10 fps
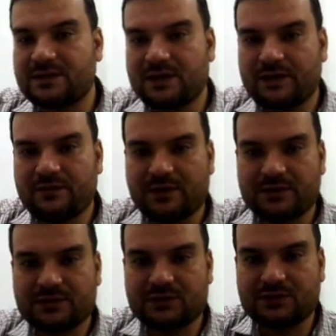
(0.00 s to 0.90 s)
never
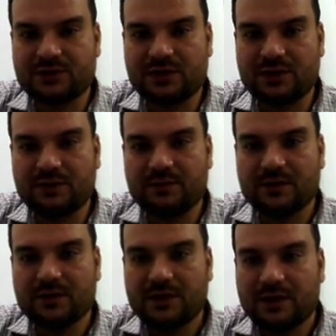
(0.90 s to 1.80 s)
so cheap.
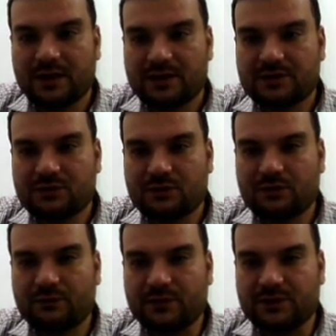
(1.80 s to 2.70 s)
Get
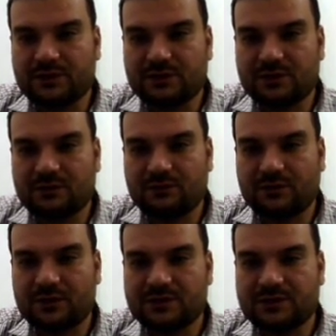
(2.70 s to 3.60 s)
swordfish
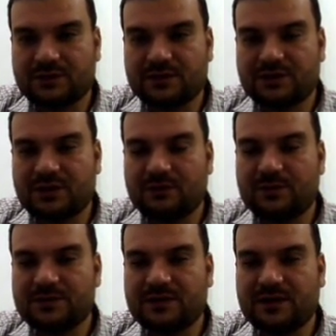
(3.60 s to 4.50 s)
for 60
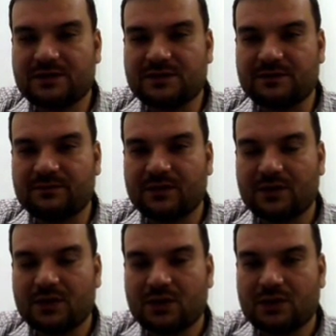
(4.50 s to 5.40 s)
rupees kg.
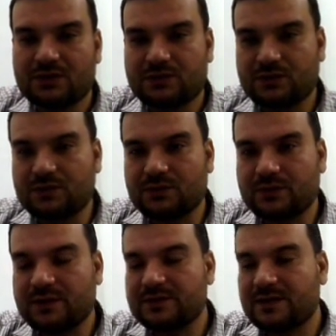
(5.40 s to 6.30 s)
So
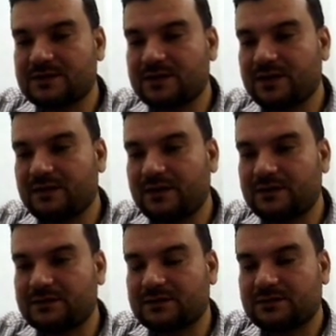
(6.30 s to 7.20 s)
he is asking
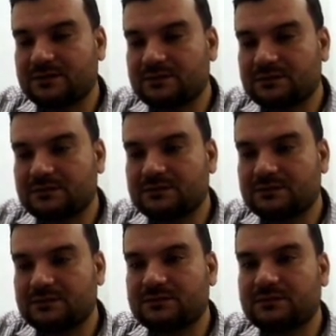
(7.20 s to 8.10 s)
that
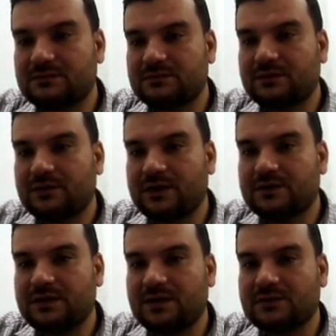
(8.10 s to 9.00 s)
you can
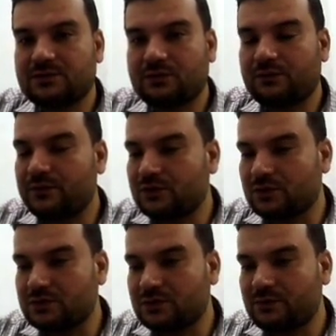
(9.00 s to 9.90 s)
take a swordfish
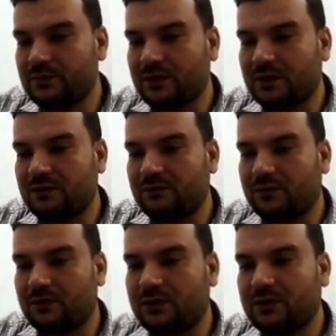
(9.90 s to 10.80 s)
also
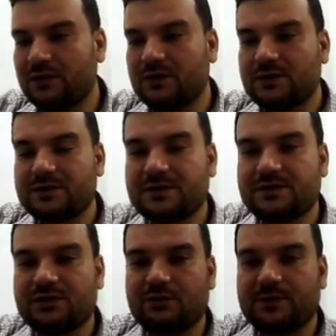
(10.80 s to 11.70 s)
for
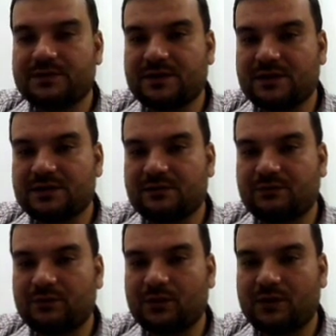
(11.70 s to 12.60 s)
60 rupees kg.
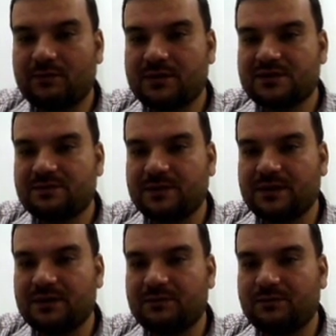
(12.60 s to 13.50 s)
Floramma
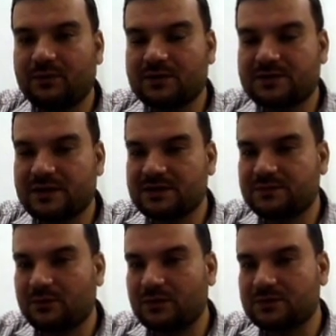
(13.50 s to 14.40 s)
sells
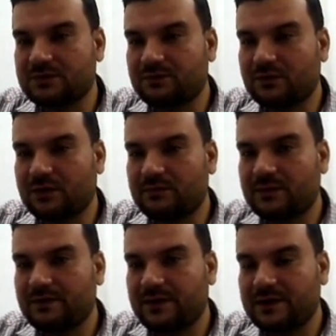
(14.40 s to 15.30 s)
prawns.
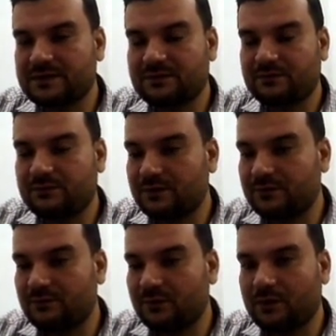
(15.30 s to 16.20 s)
Floramma, there is
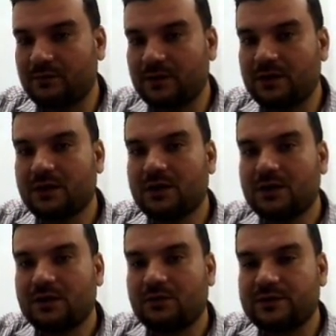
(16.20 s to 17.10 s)
one Floramma
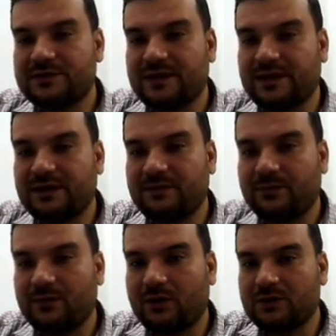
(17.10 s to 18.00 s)
who is selling a
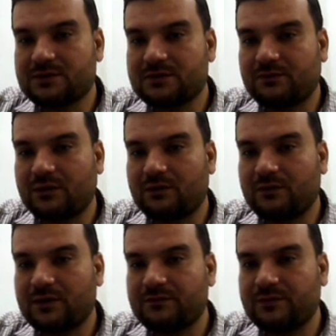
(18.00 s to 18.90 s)
prawns for
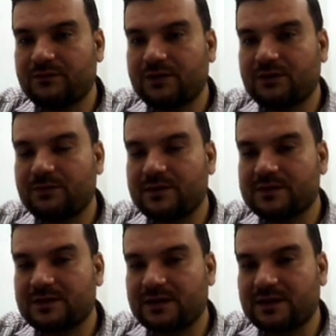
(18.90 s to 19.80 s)
150 rupees
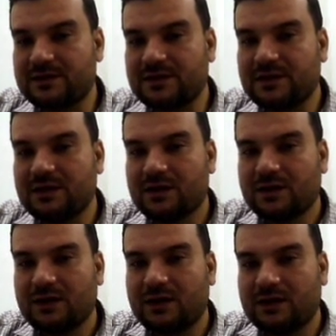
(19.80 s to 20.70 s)
a kg,
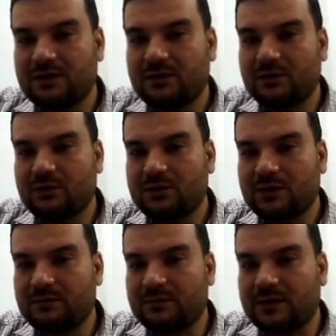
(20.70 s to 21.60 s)
and
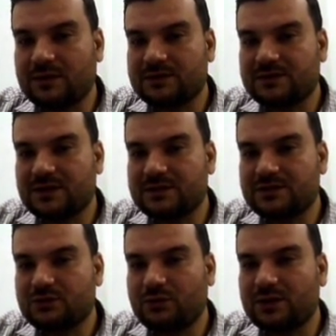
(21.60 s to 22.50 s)
Kuruthamma sells
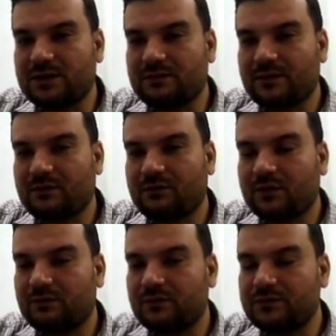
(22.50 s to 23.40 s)
squid
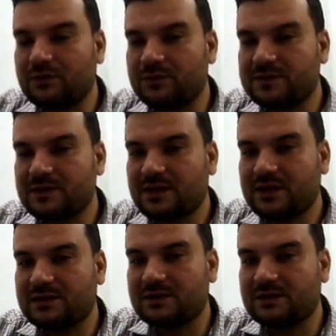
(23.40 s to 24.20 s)
for 50 rupees a kg.